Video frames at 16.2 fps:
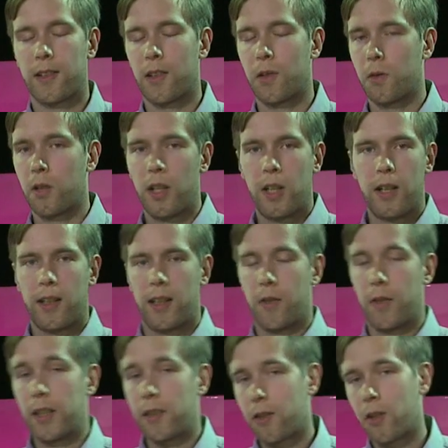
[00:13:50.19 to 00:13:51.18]
So
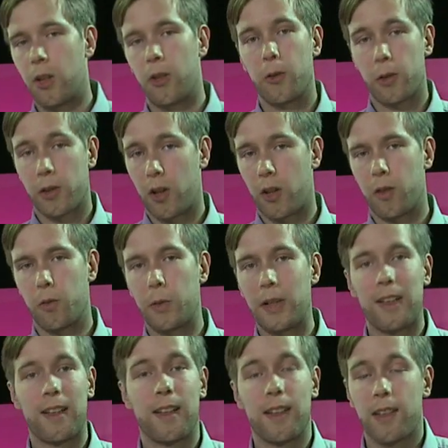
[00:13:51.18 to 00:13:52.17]
eventually your car
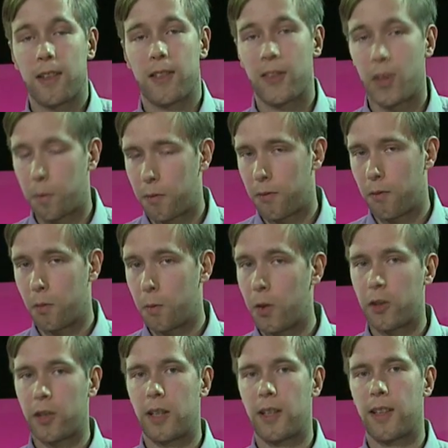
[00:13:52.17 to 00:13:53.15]
will stop
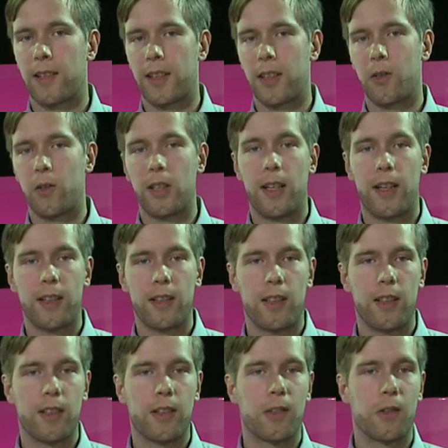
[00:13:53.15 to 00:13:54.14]
working and then you
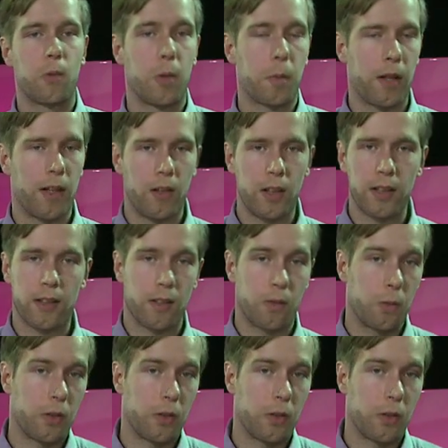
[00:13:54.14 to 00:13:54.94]
either need to repair it,